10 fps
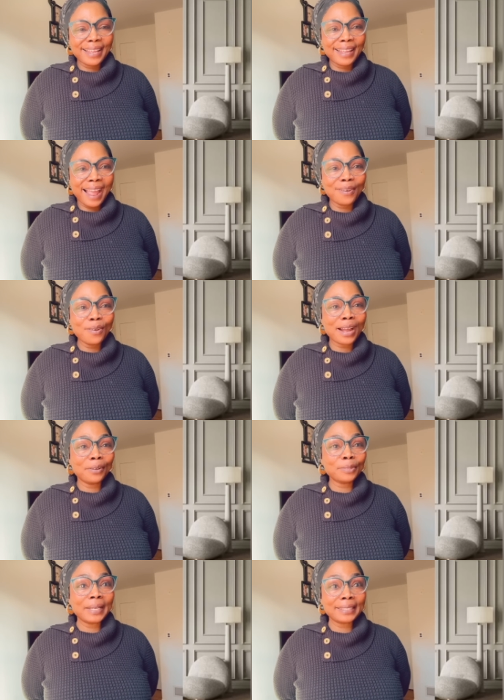I know
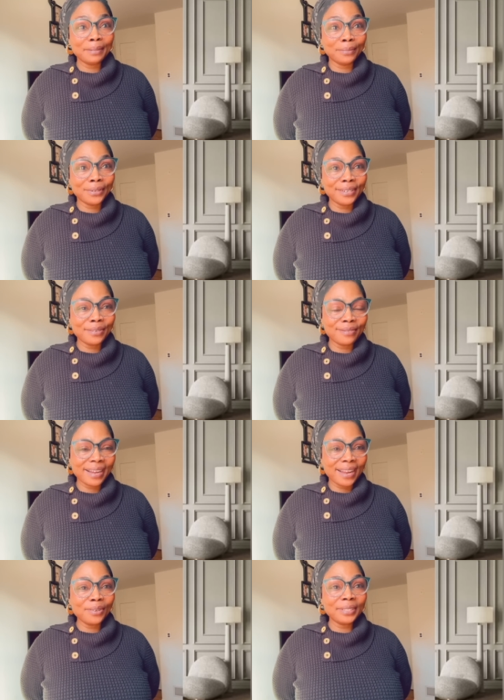count person money.
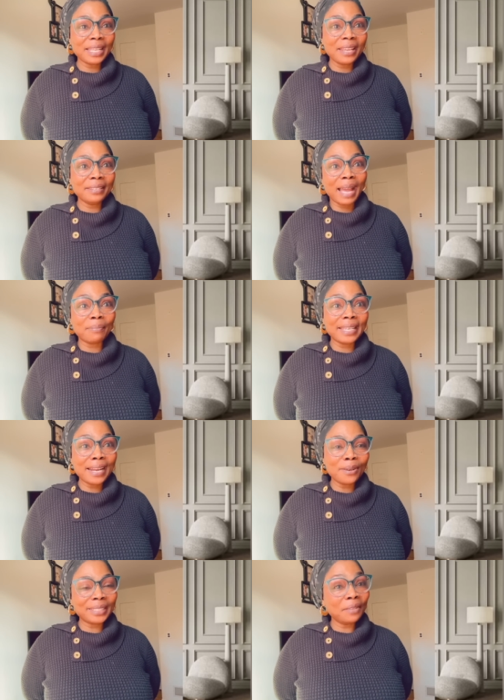I don't say I'm
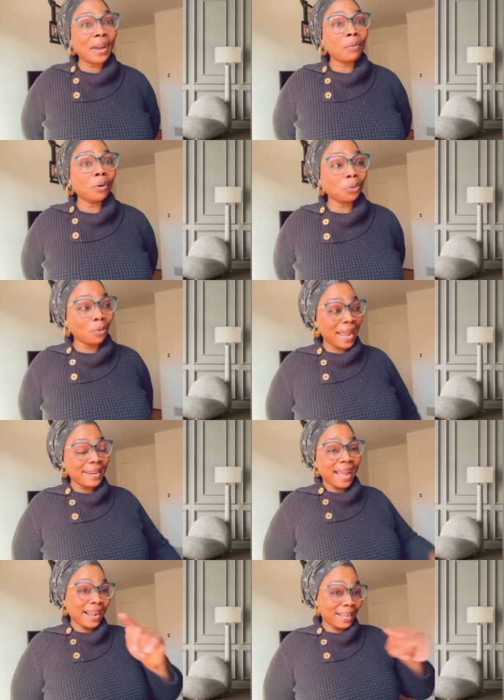jealous. If I want to ride
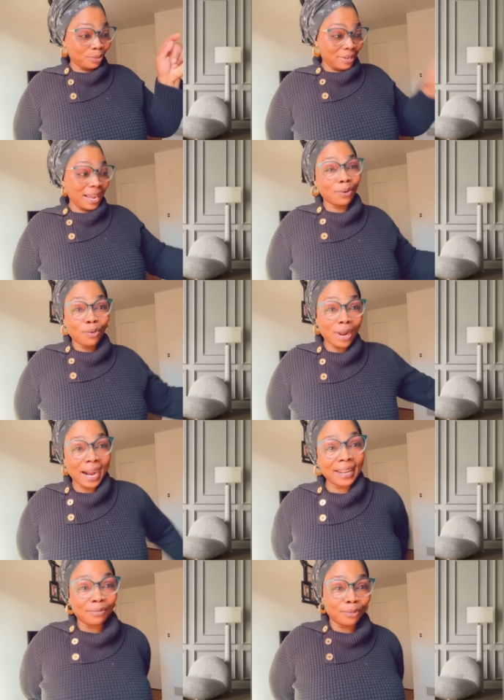that car today, I will go
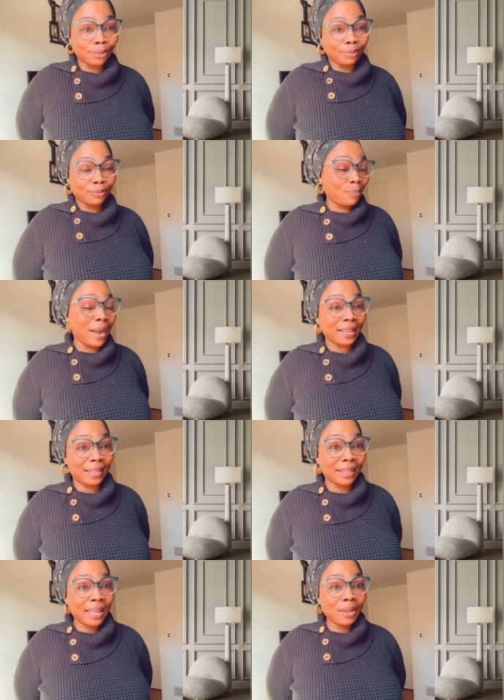carry am for
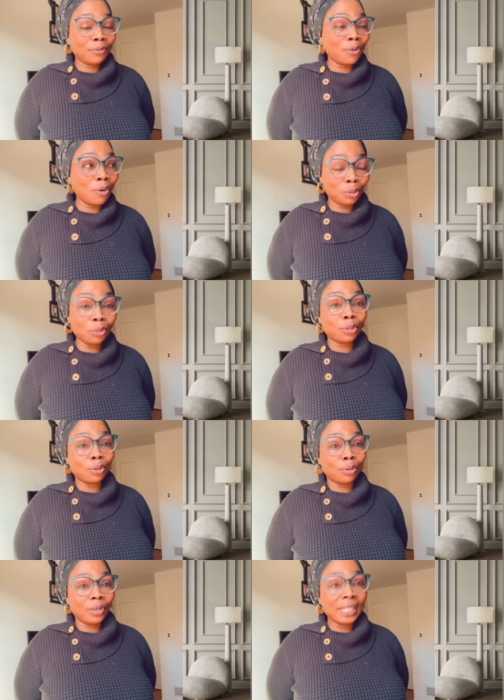market, for auto
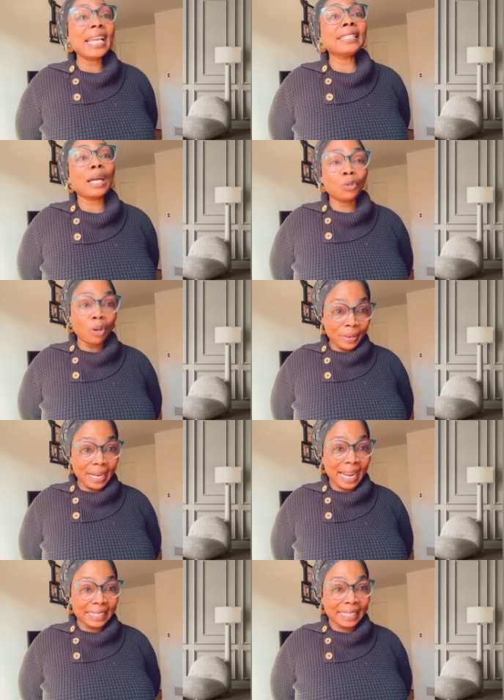store. Yes, I will not pay
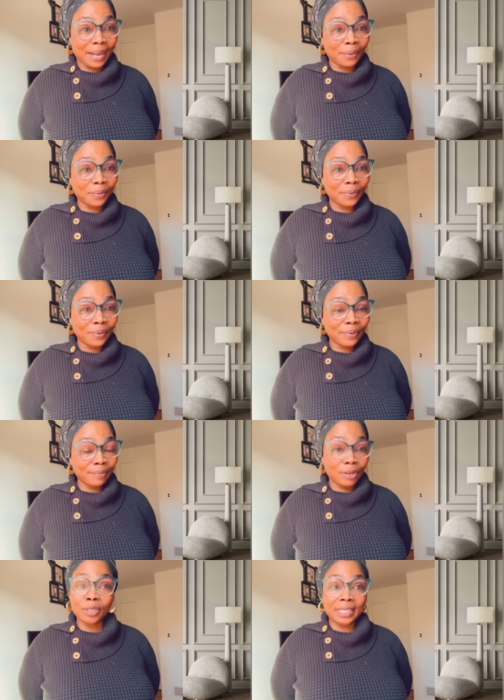cash down
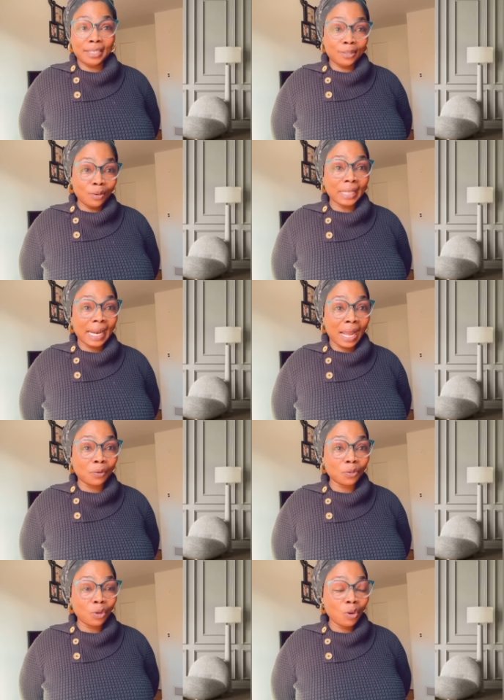because it is not
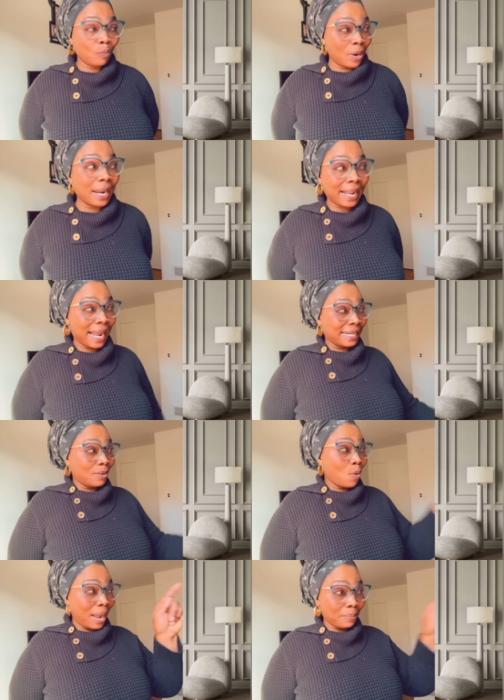allowed. But I can
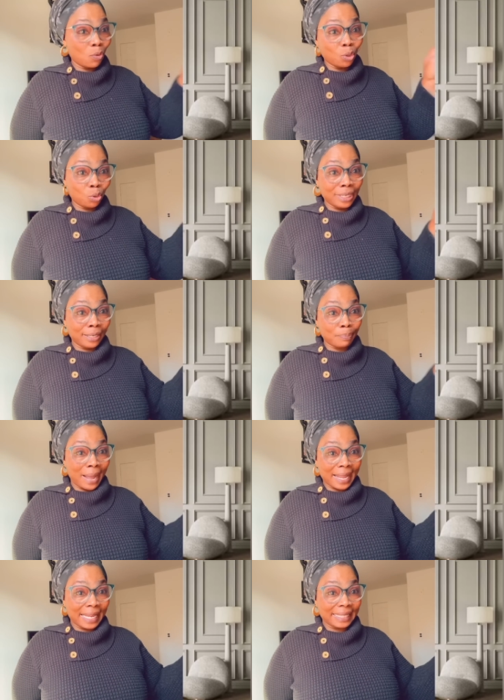go to the
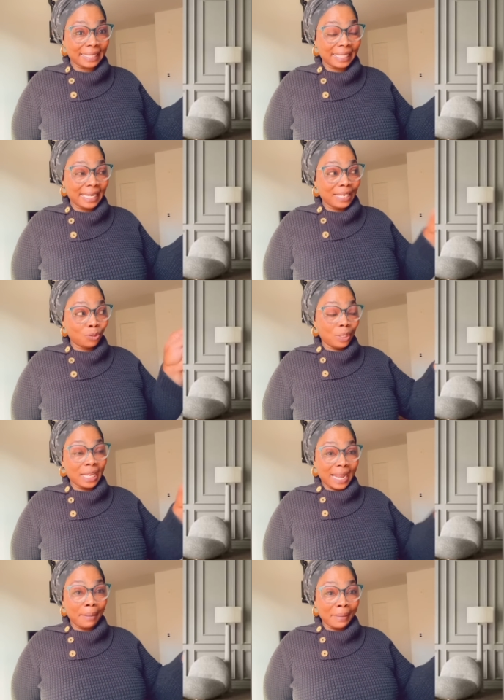market, to the
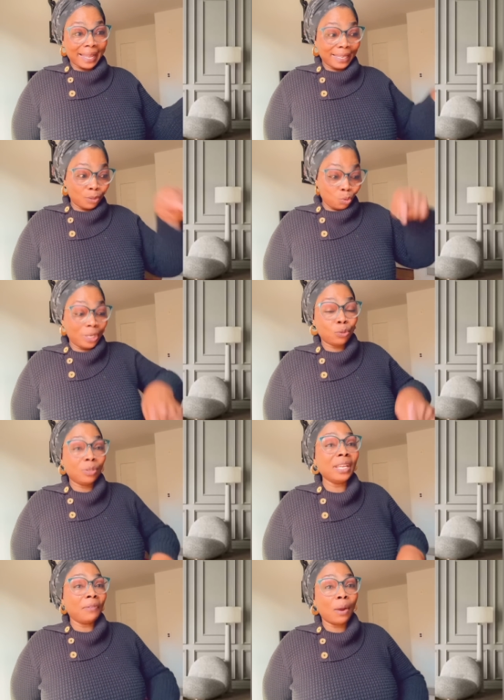car market
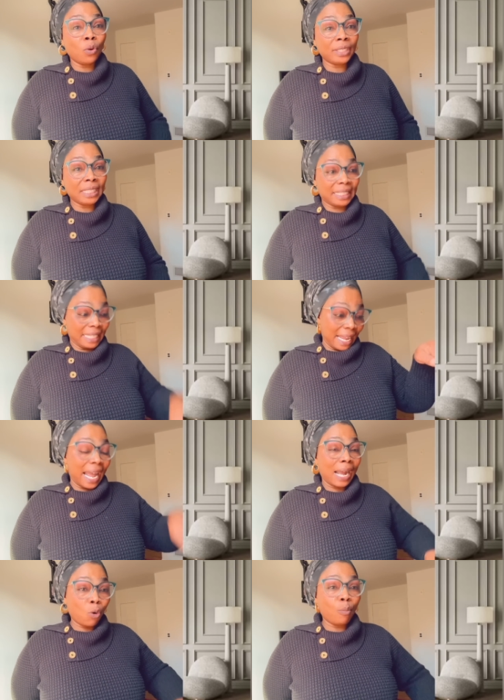today if I want it,
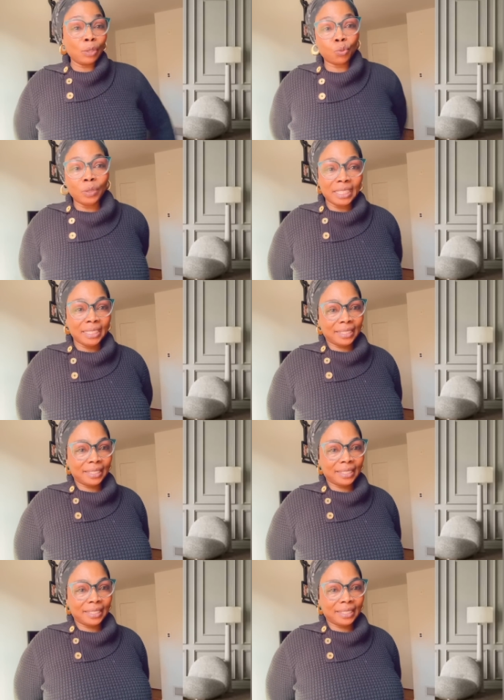and come out with it.